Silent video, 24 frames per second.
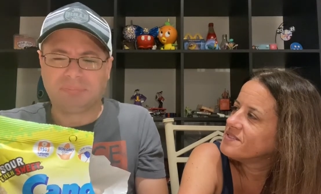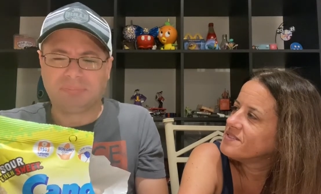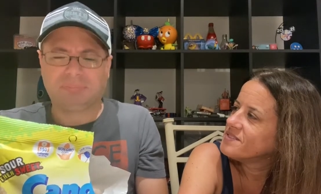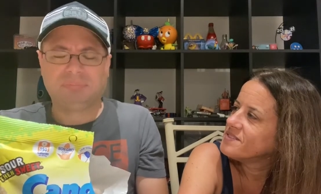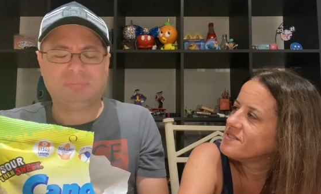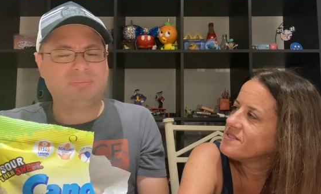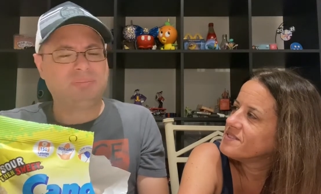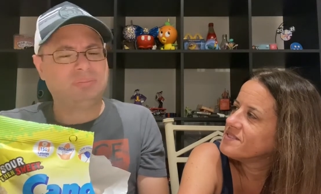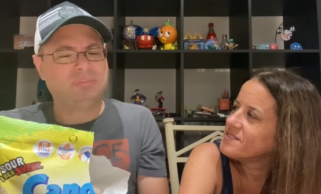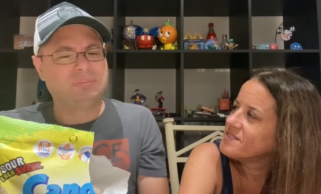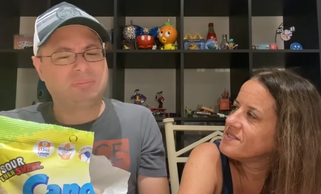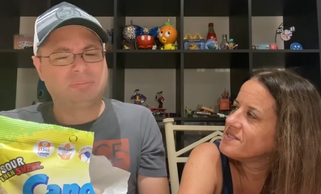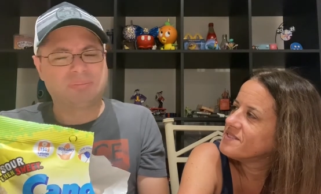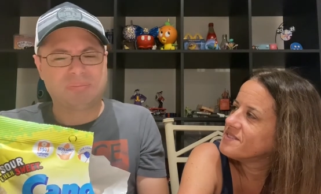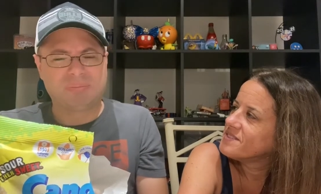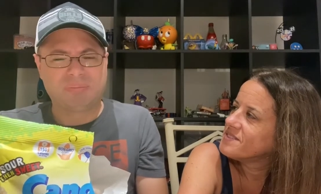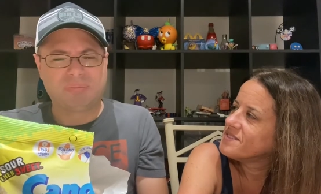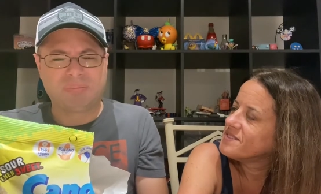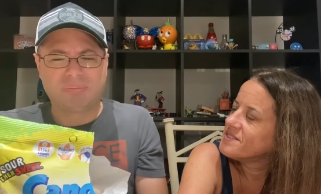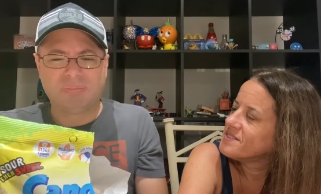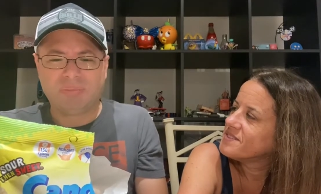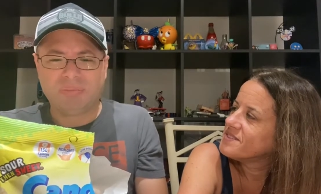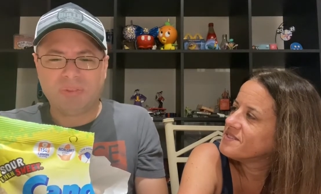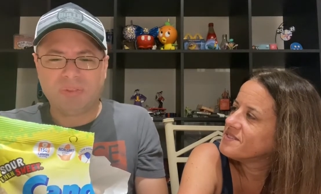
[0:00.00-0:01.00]
Speaker 1: Hmm.
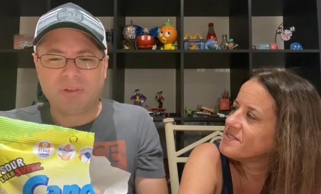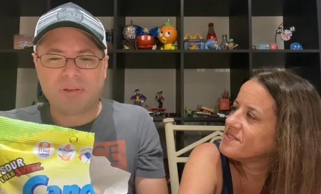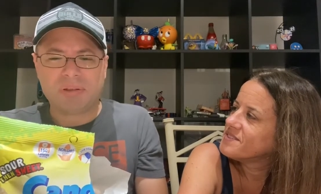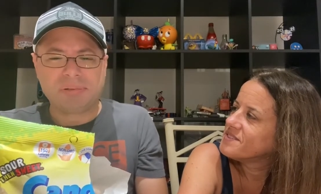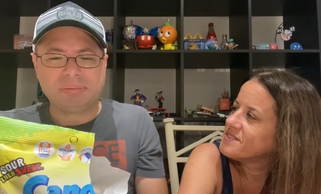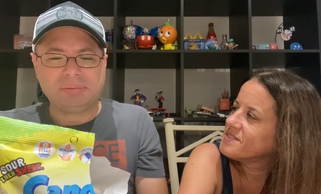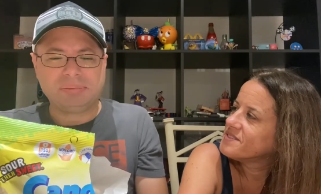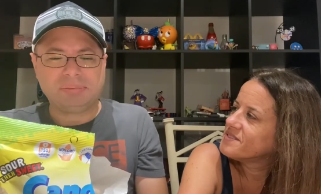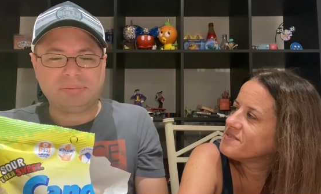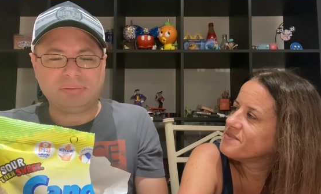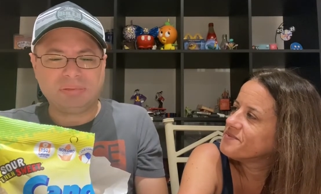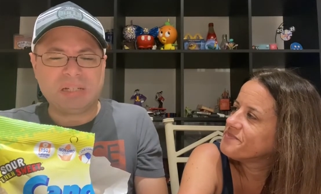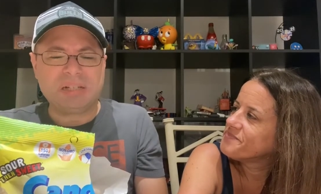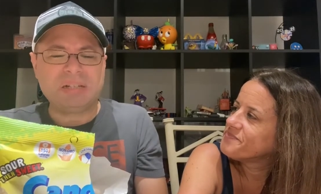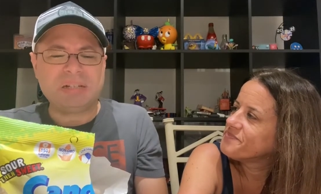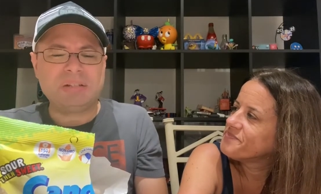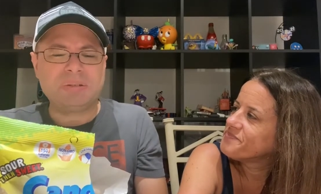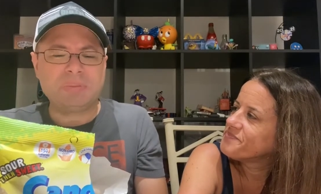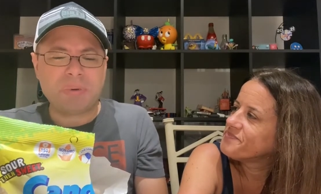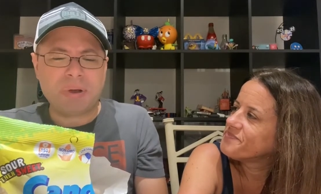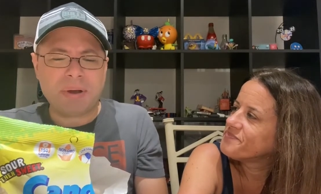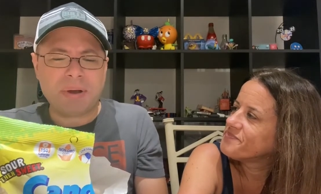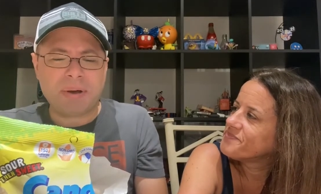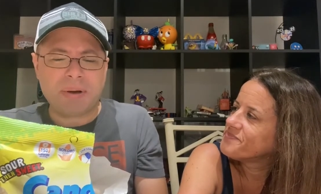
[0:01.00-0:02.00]
That is
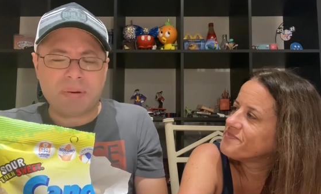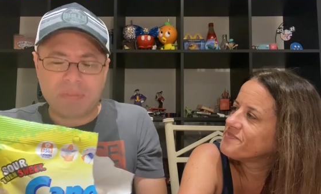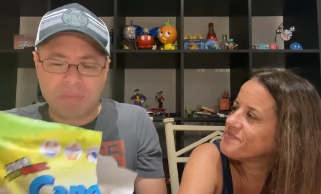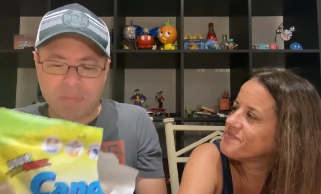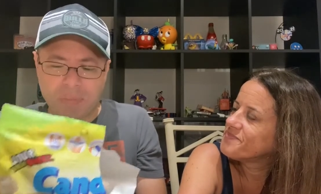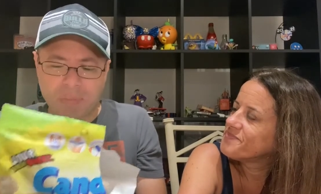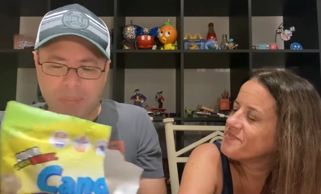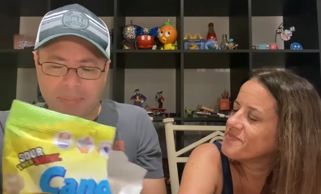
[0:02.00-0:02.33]
weird.